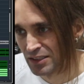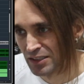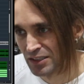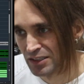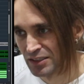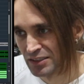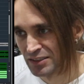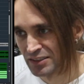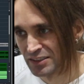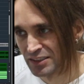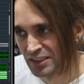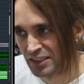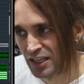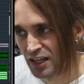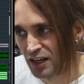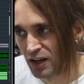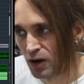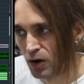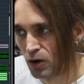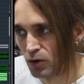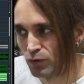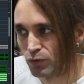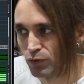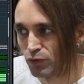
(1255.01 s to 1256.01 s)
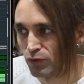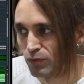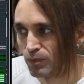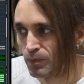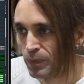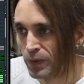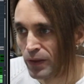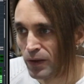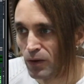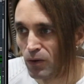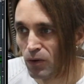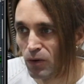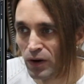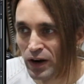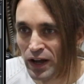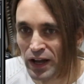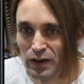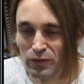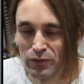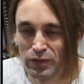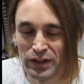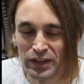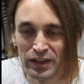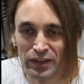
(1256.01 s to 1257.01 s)
sticking out or
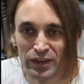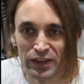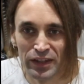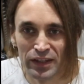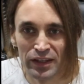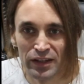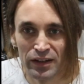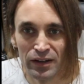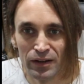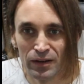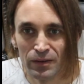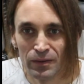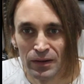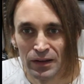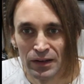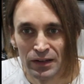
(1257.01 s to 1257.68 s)
having the